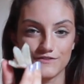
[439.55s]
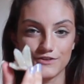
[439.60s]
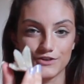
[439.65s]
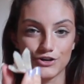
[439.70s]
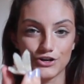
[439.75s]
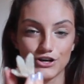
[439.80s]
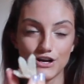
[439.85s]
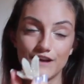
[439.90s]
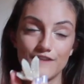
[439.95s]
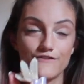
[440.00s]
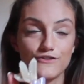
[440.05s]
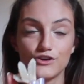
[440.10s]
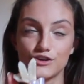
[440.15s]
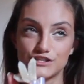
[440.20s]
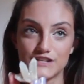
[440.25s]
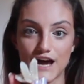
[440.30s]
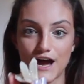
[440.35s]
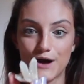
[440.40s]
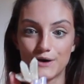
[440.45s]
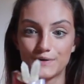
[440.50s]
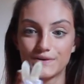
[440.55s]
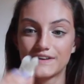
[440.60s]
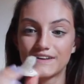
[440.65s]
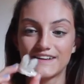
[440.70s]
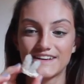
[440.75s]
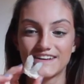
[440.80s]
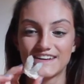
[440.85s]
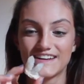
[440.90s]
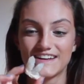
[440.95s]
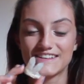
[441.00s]
you're down.
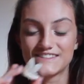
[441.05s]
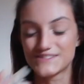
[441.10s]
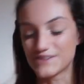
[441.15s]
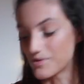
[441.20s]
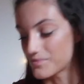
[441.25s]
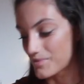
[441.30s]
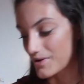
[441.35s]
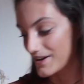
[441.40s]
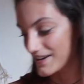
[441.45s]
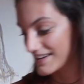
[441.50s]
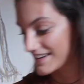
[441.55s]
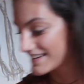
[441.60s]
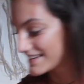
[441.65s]
It's so pretty.